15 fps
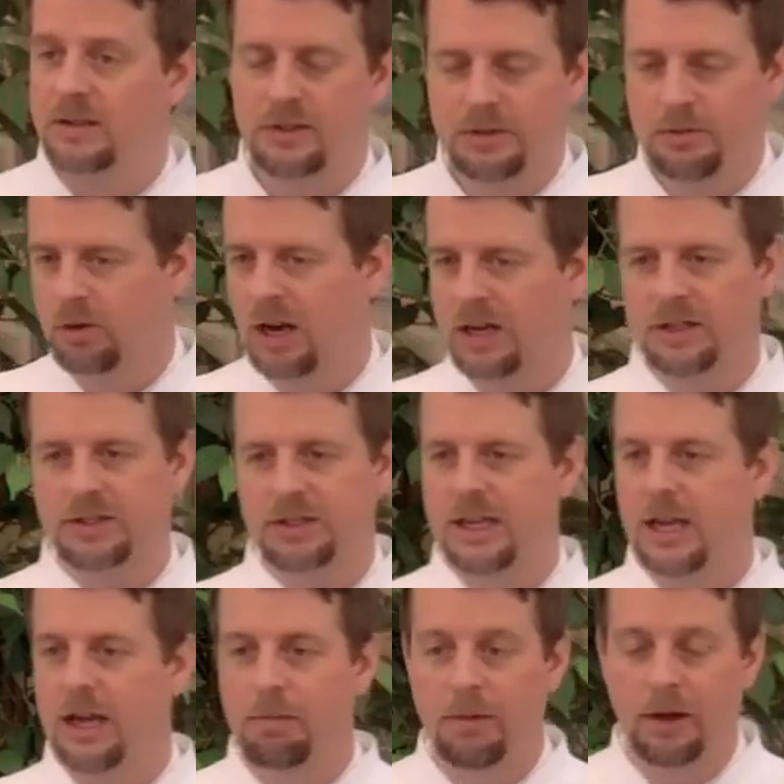It's great to see
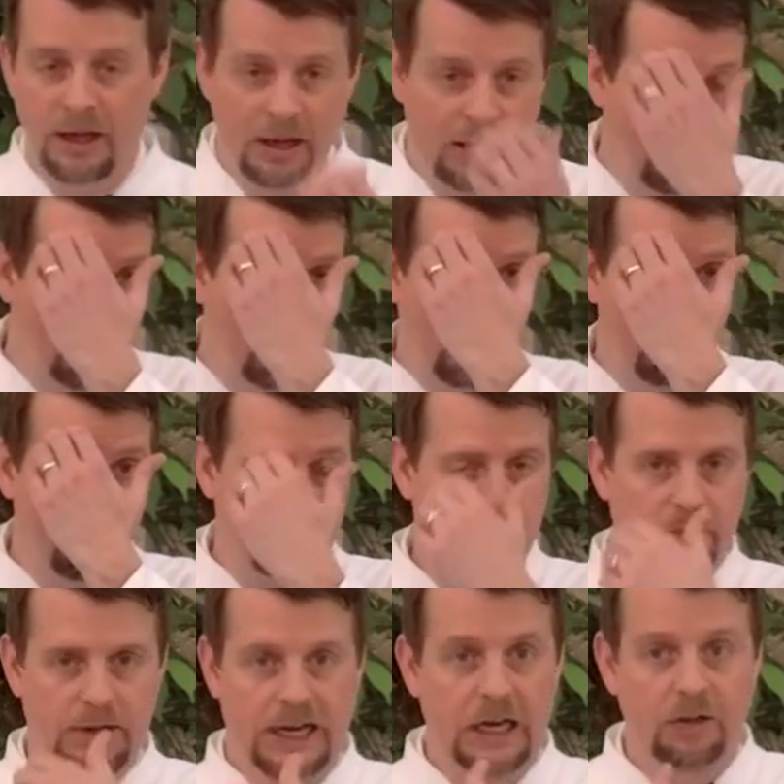him uh,
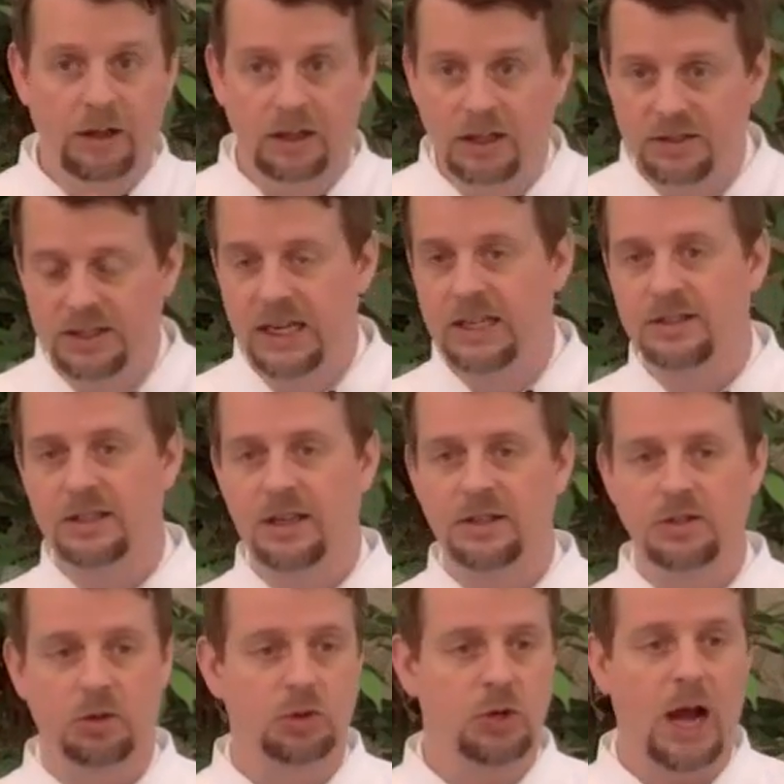healing
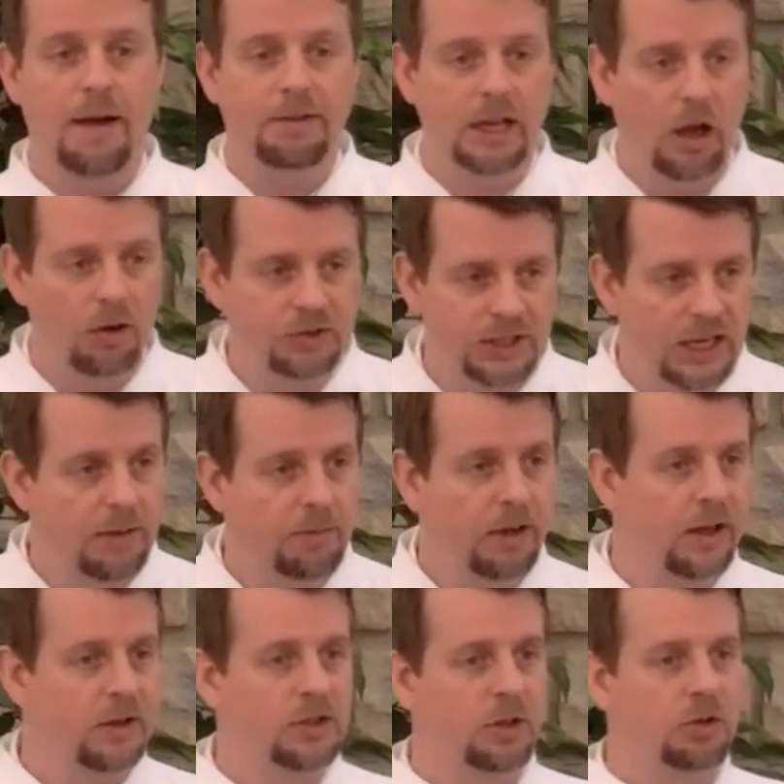diseases or driving out
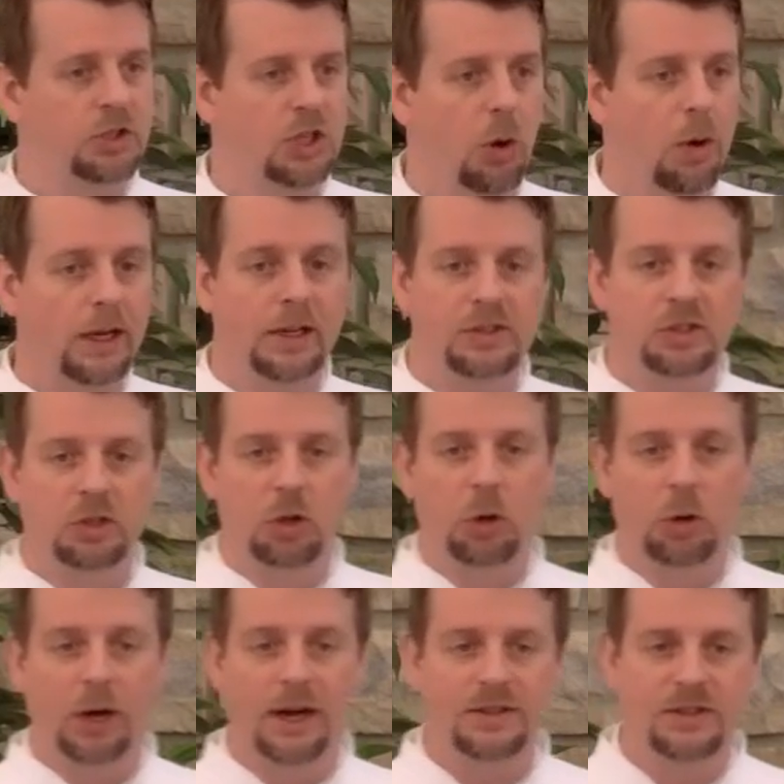demons or showing his
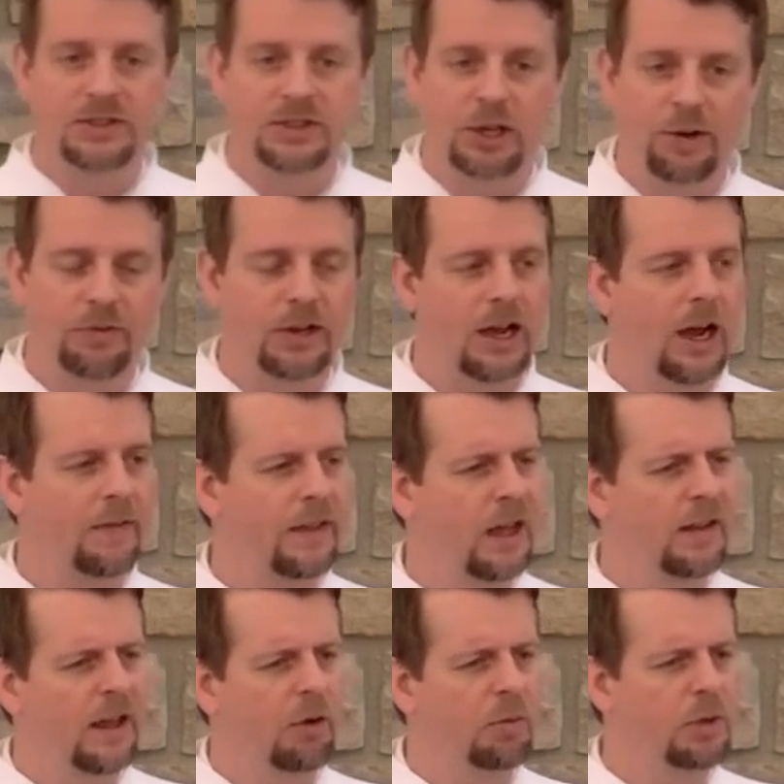glory as the Son of God. That,
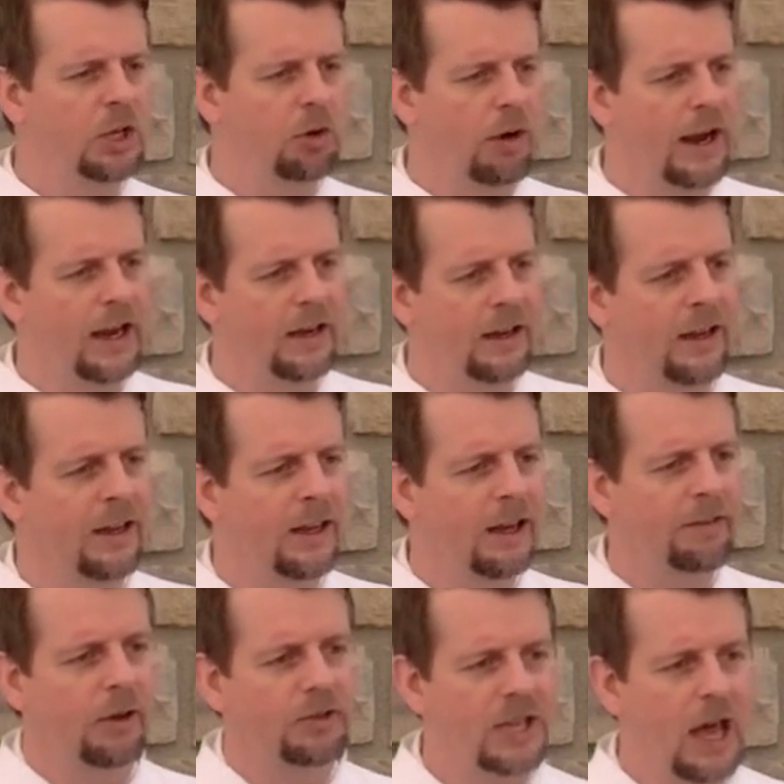that would be great if that
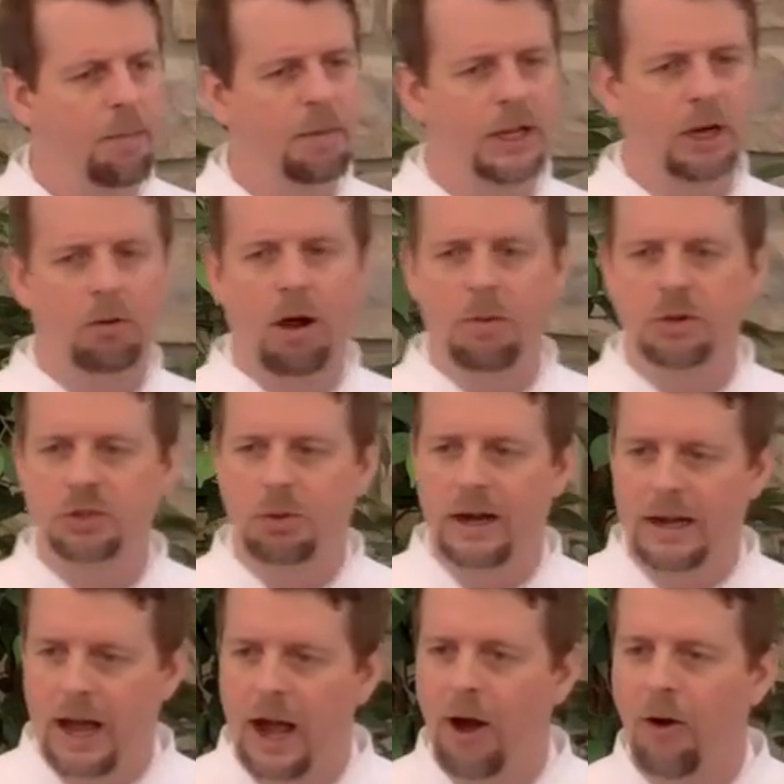was happening around us right
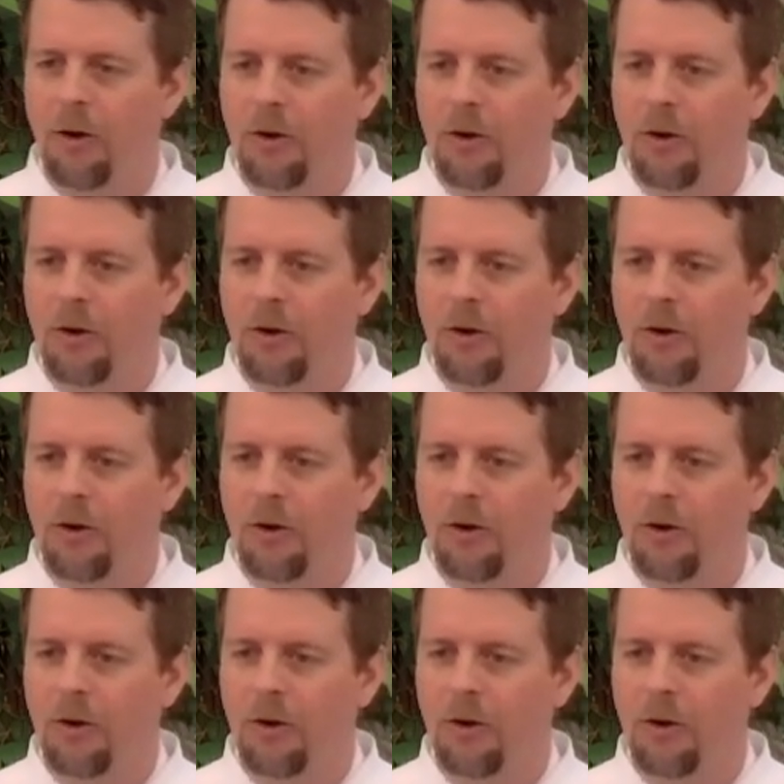now.